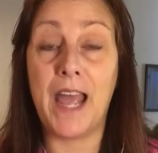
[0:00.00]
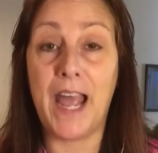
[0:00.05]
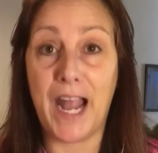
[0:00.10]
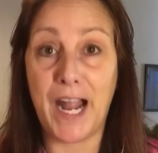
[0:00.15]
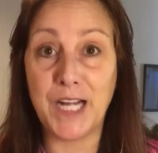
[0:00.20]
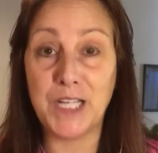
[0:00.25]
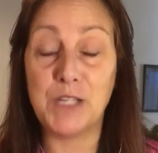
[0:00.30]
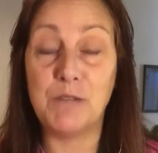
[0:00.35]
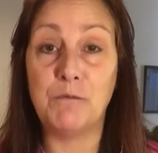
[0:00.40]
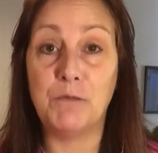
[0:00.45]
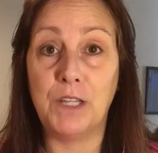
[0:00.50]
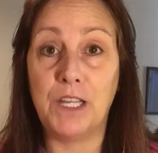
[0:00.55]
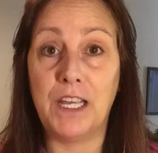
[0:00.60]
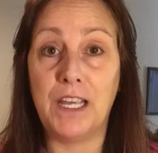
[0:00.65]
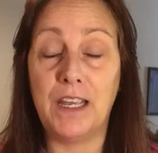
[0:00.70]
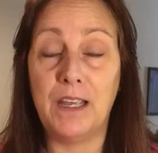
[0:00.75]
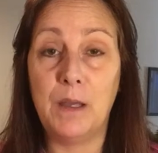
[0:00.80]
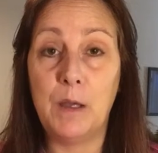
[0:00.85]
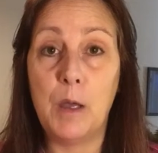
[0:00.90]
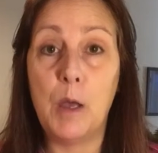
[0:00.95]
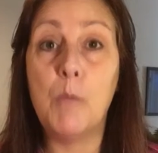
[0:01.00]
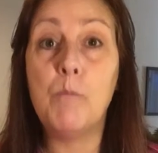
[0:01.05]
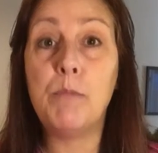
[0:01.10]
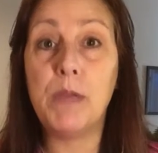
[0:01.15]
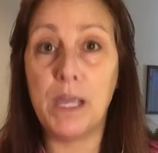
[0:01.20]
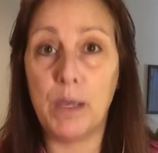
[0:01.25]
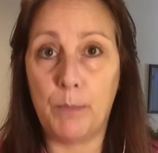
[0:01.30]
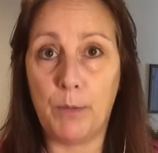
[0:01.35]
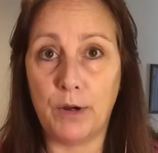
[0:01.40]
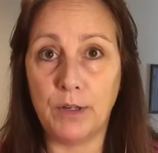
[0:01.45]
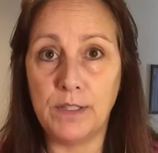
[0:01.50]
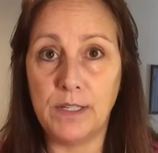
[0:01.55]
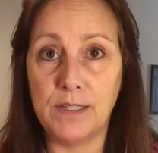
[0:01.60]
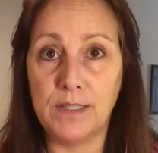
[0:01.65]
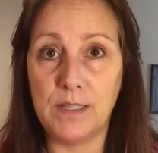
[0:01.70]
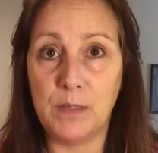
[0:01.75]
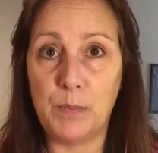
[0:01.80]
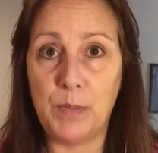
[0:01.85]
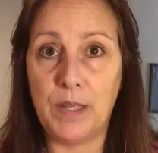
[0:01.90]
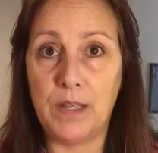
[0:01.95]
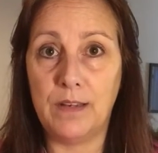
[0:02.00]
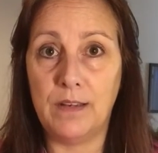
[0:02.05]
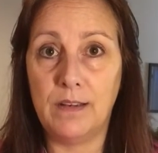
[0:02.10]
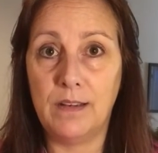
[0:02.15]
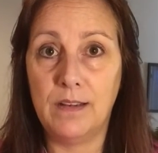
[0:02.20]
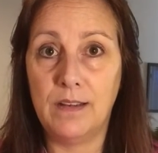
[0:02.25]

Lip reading: actively be a participant